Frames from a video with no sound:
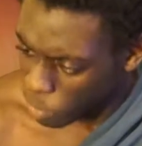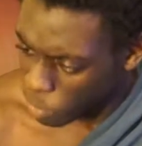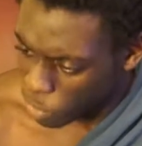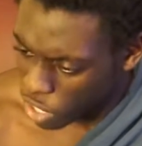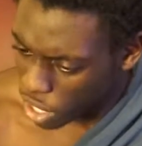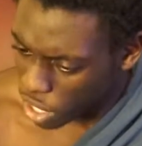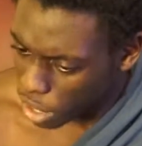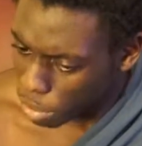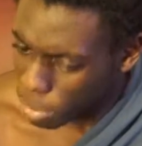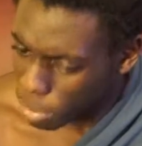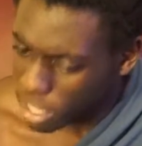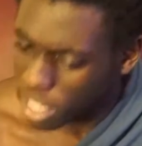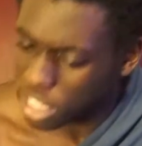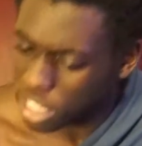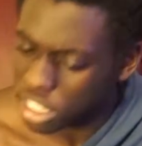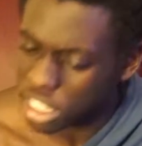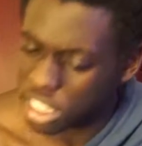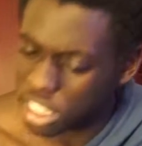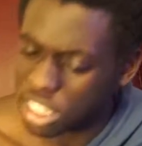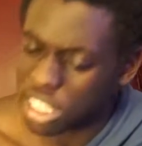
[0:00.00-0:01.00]
read
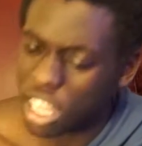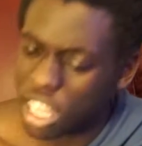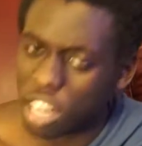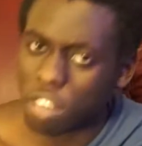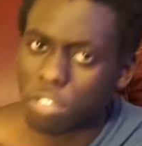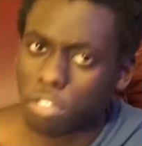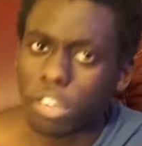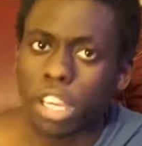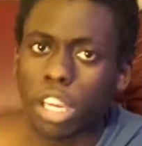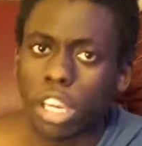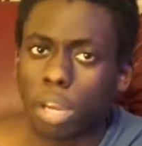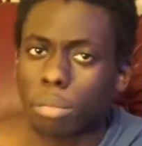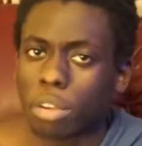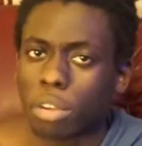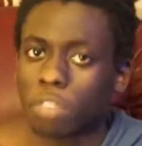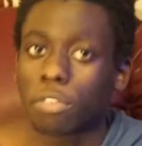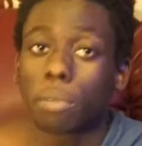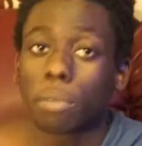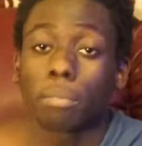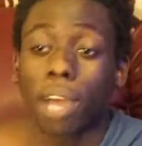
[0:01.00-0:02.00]
because instead of it coming
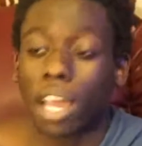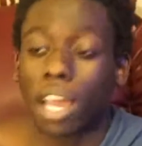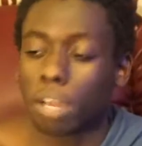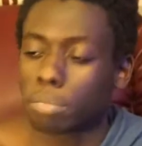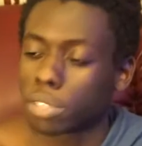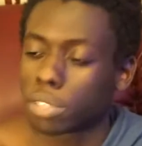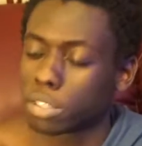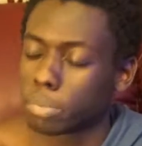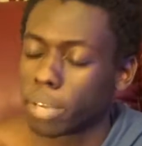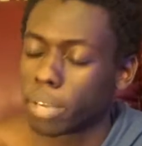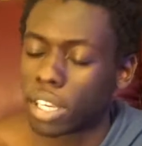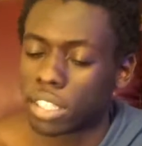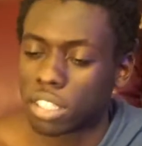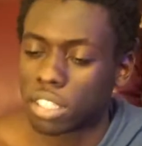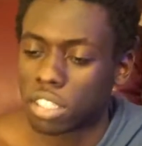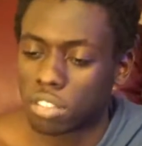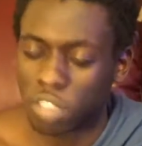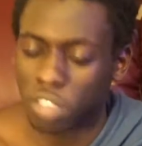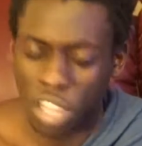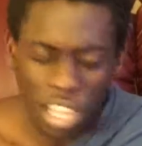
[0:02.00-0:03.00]
from my
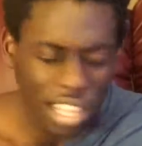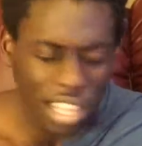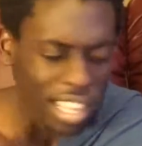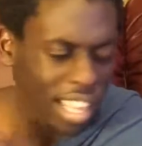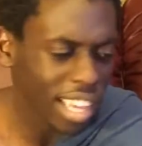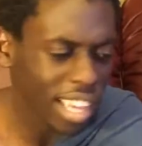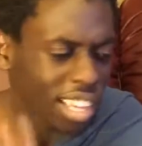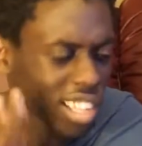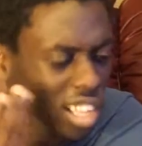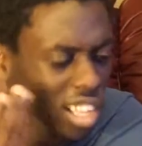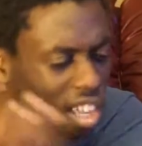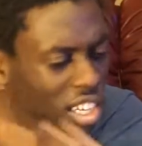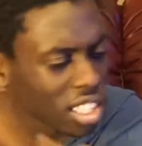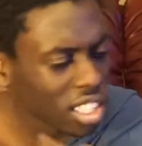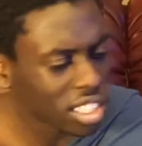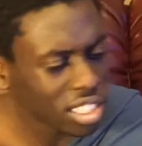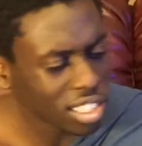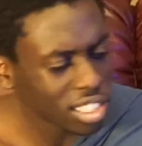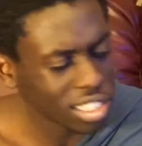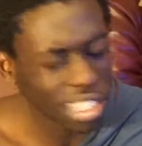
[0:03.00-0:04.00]
perspective, like a lot of
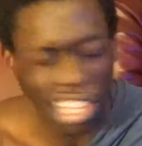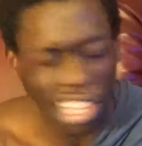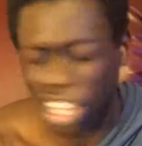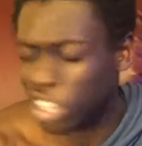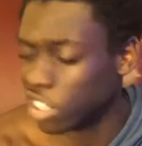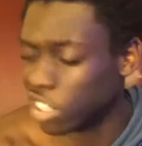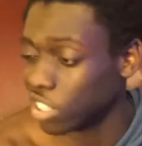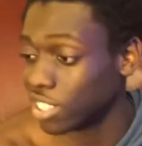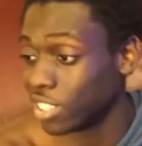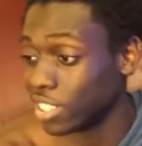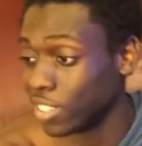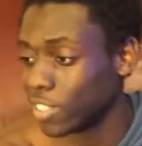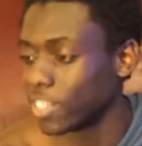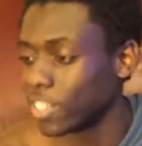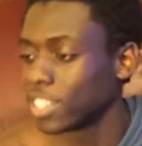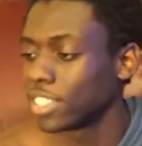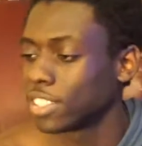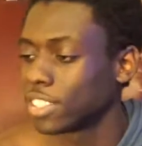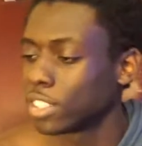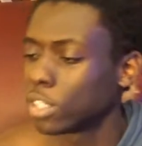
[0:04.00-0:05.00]
these other
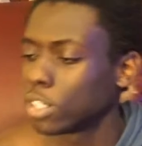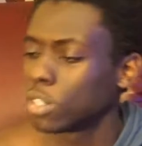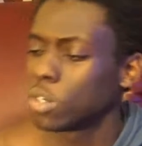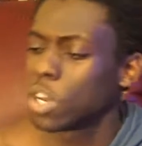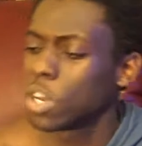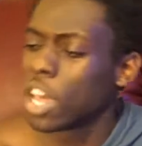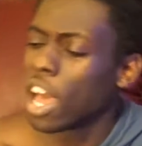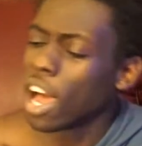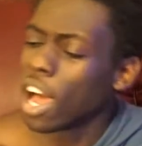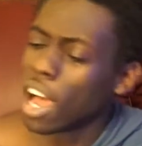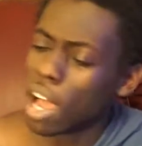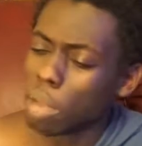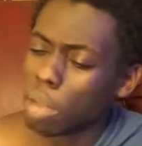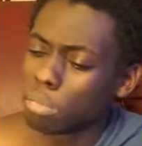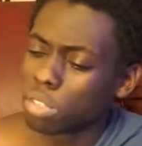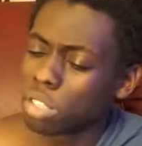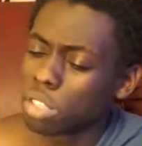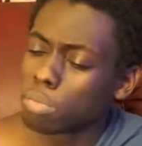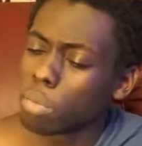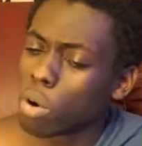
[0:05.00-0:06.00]
stories do,
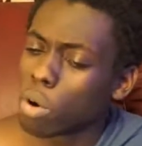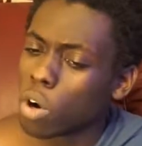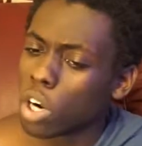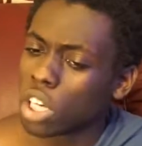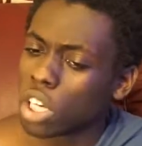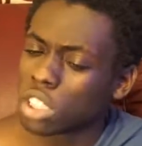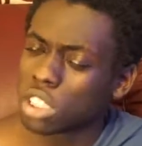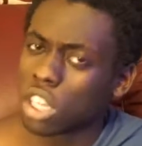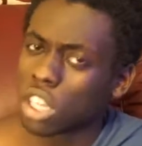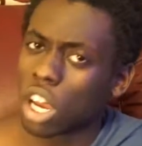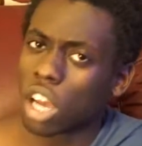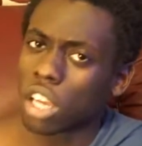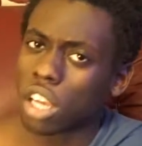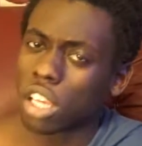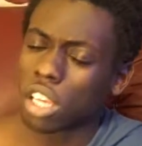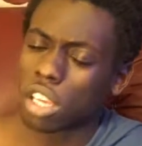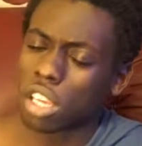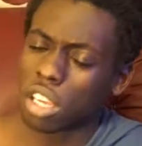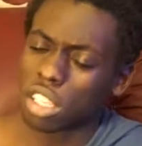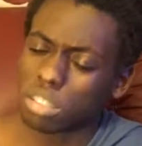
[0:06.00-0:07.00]

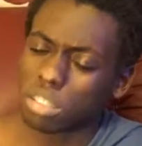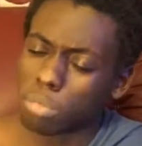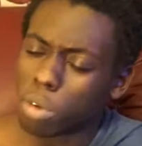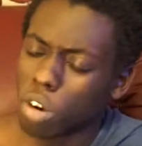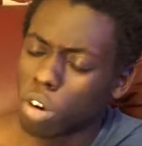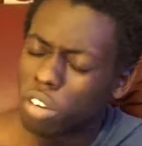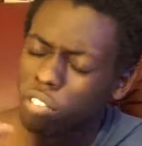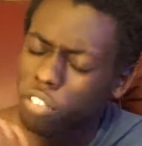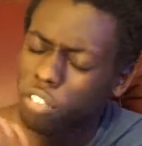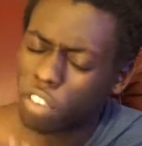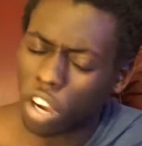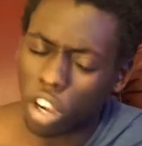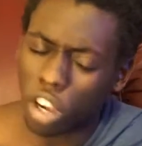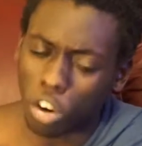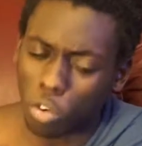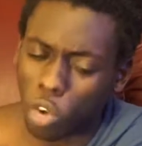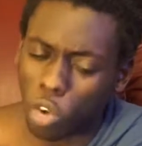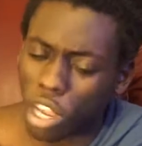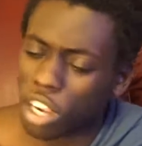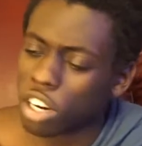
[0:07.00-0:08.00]
it's more of a
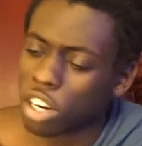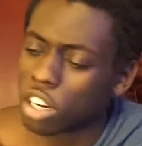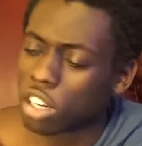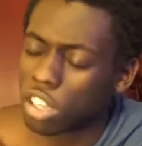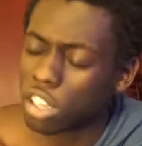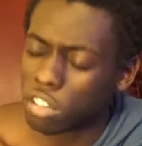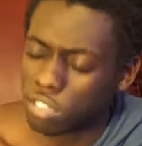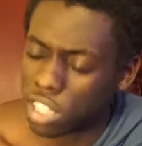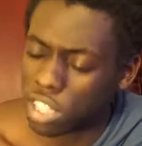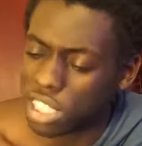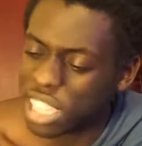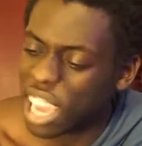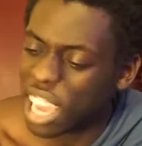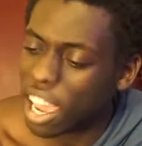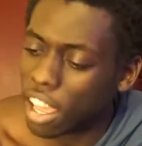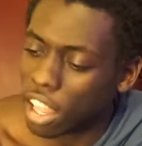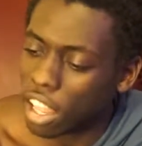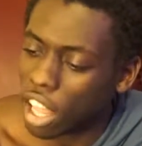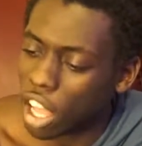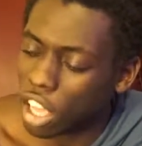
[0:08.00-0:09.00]
record of the
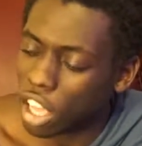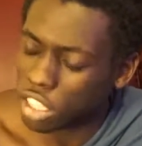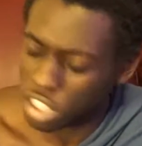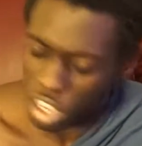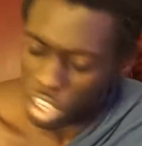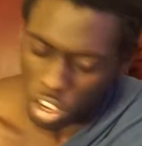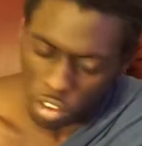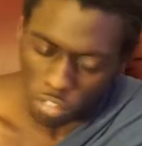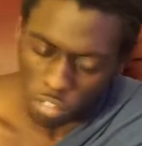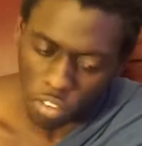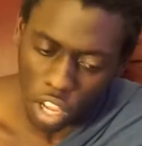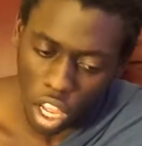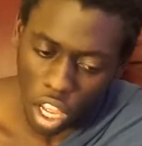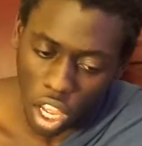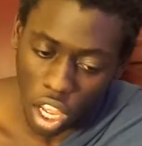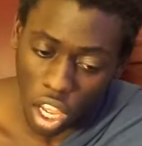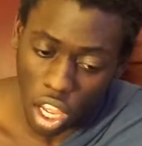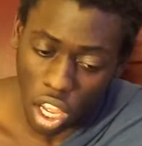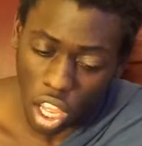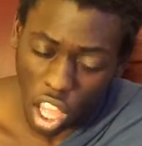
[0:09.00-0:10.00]
dialogues of
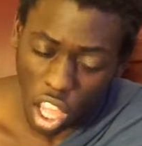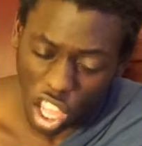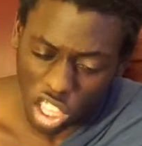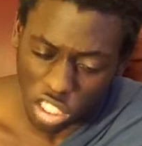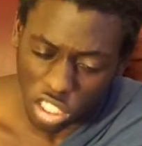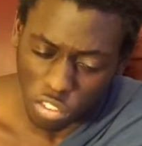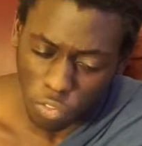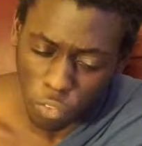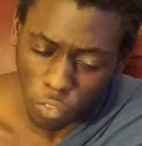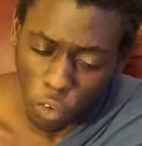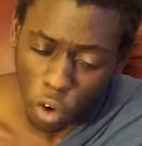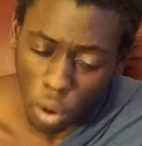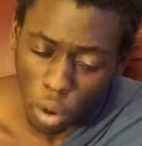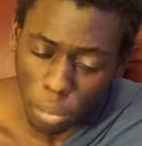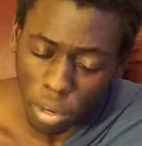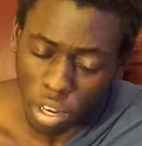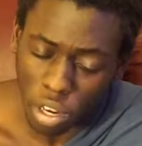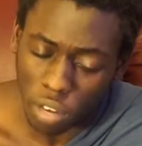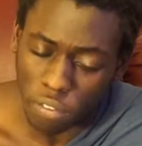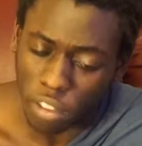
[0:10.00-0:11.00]
a
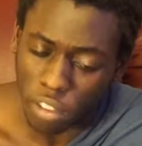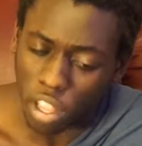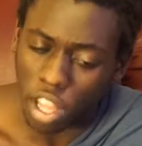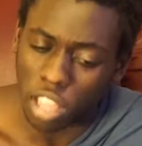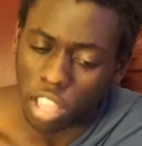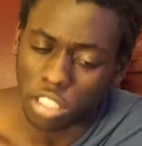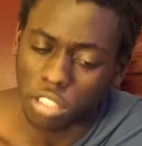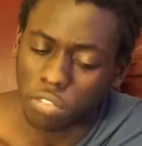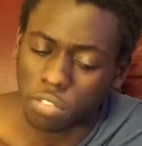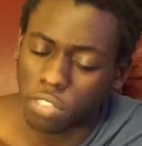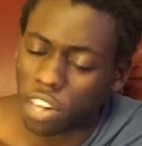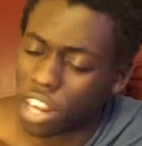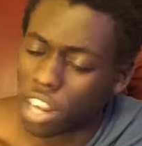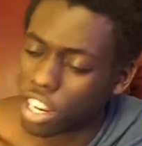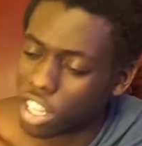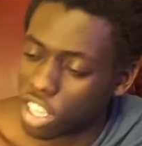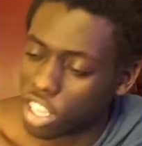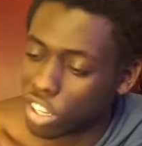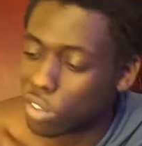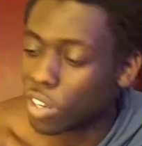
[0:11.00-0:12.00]
former philosopher I
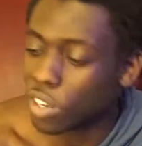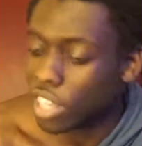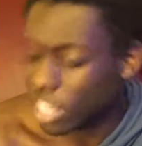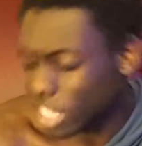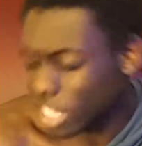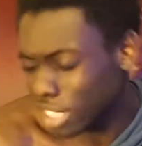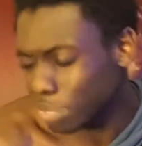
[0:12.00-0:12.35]
knew. He's